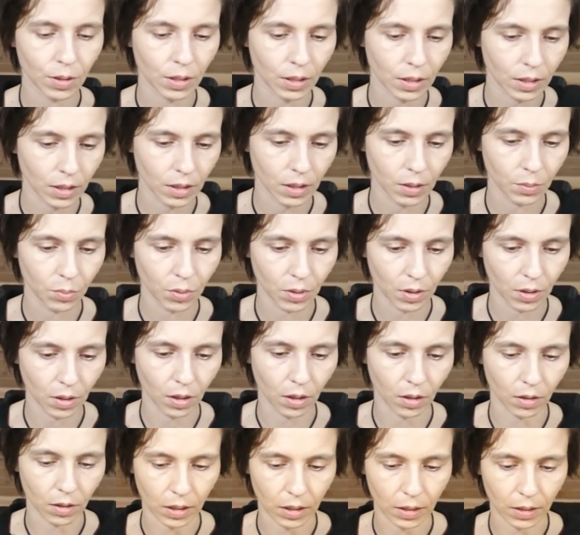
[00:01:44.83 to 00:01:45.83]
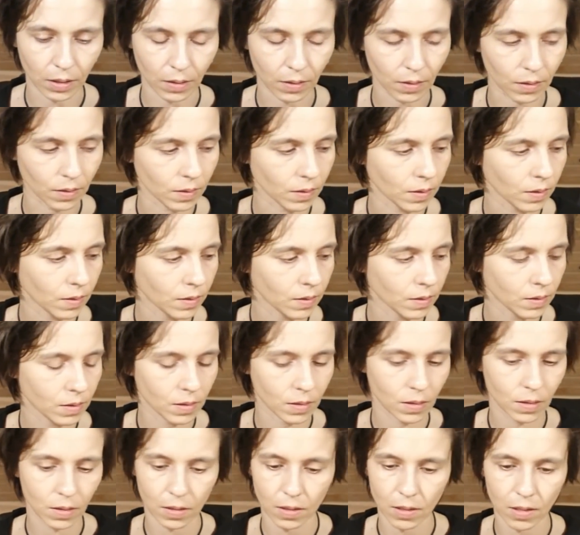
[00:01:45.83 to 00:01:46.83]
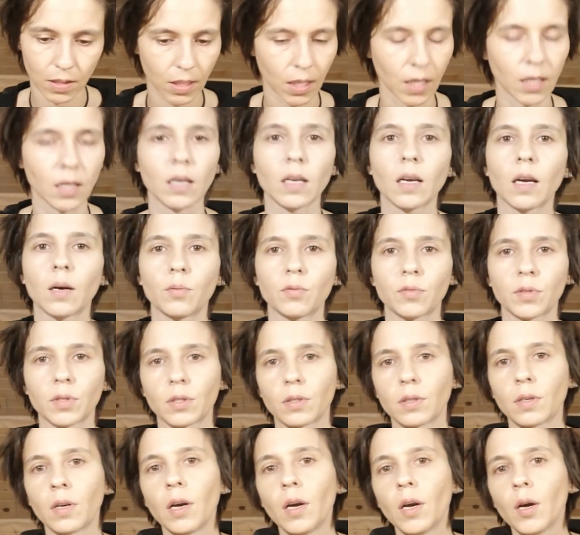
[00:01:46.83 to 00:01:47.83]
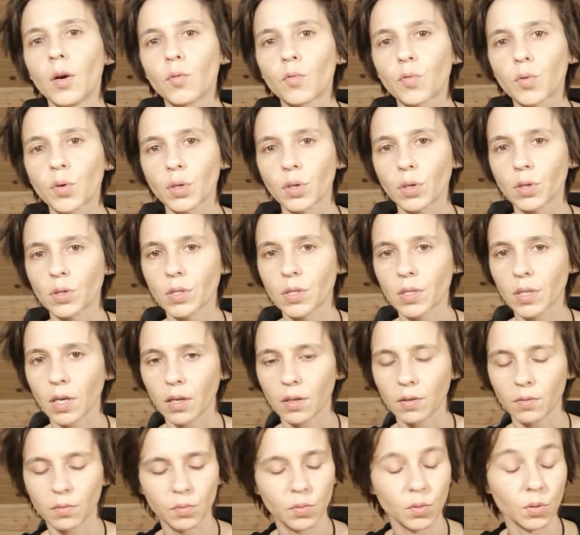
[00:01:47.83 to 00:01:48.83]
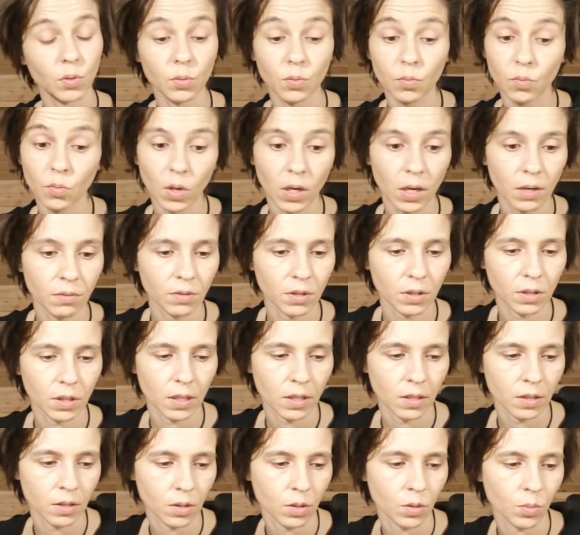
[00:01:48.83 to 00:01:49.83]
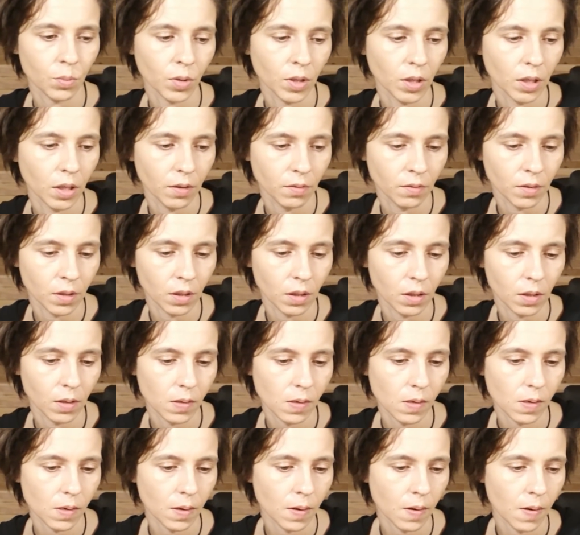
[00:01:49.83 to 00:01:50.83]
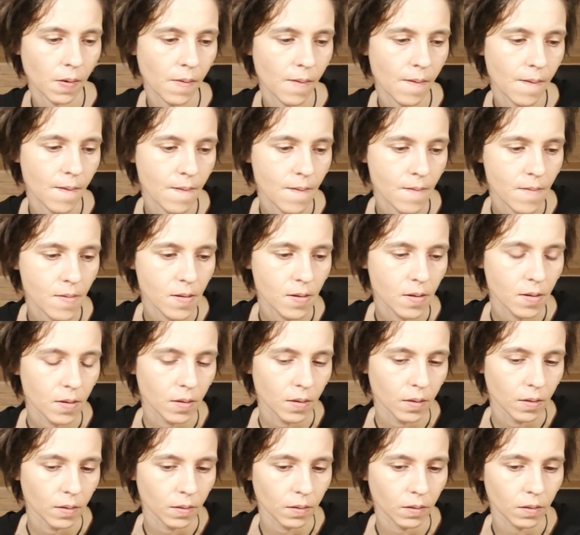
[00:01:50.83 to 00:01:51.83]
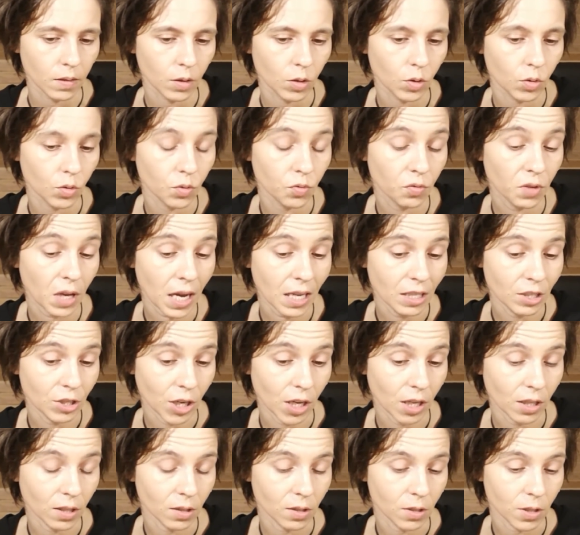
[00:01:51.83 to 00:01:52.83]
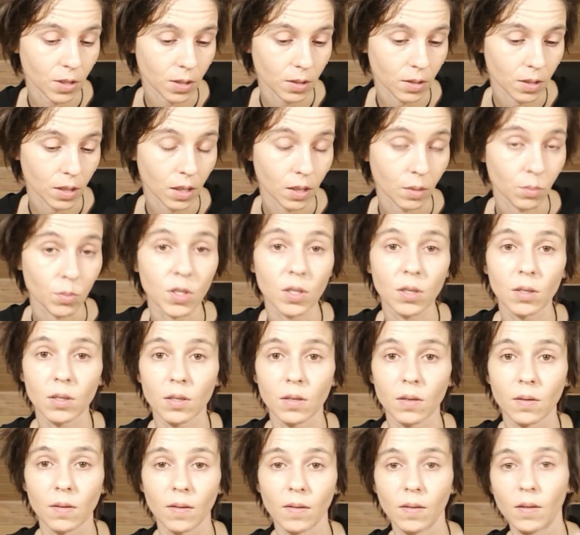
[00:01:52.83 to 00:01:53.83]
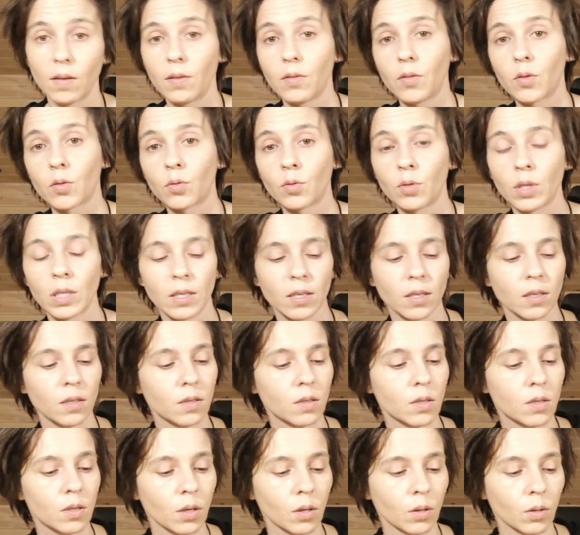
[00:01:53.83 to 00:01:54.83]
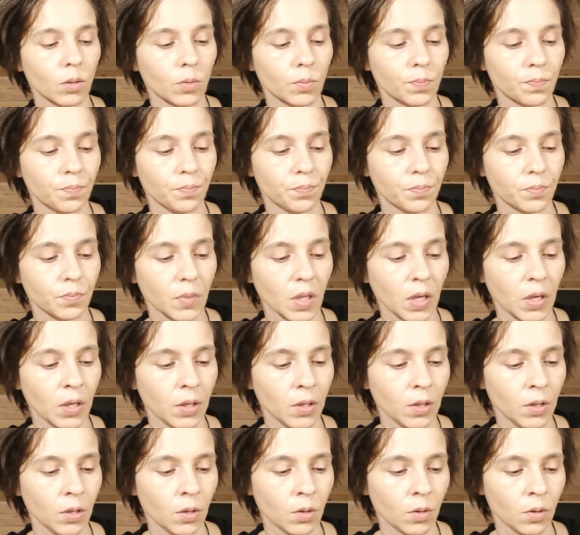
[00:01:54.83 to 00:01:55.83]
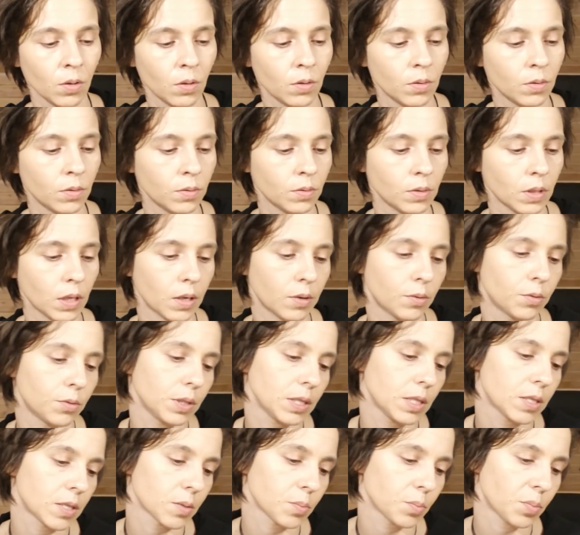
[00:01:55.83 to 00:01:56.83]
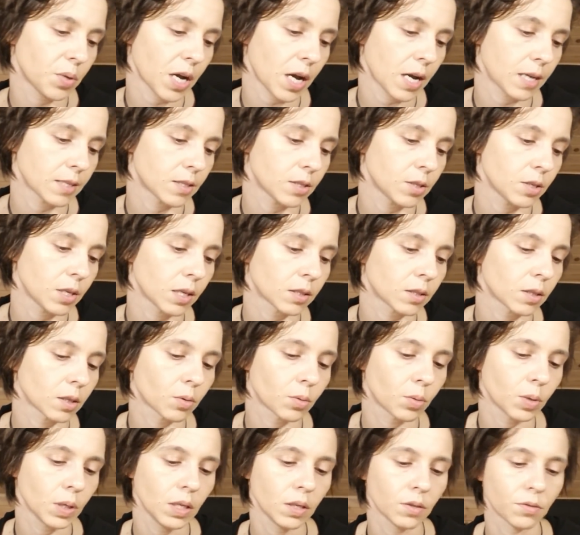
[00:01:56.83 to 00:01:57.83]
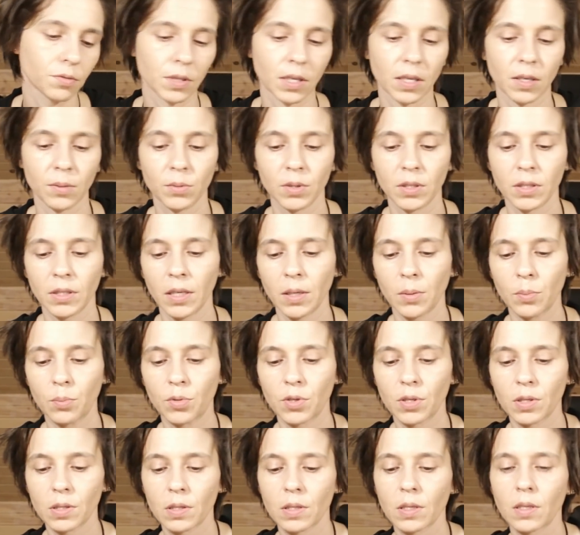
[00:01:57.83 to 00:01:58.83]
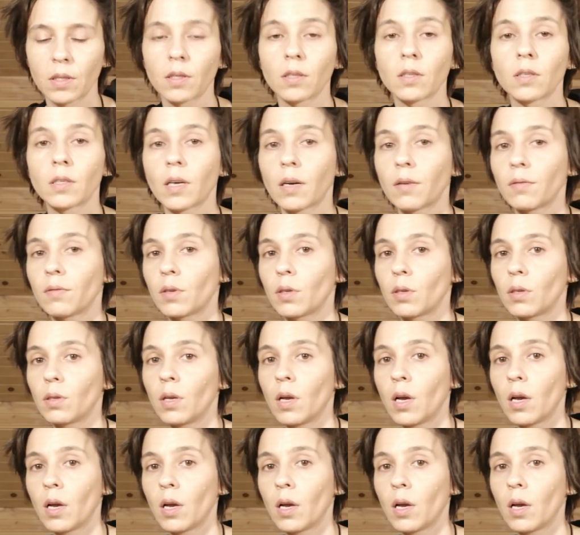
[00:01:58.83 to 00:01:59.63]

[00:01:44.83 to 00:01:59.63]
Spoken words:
keeping on here, just standing up for yourself, for whatever it is you believe in here. You've got challenging times here in your reading. So in your recent past, you get the Queen of Cups, the Empress, and the Devil.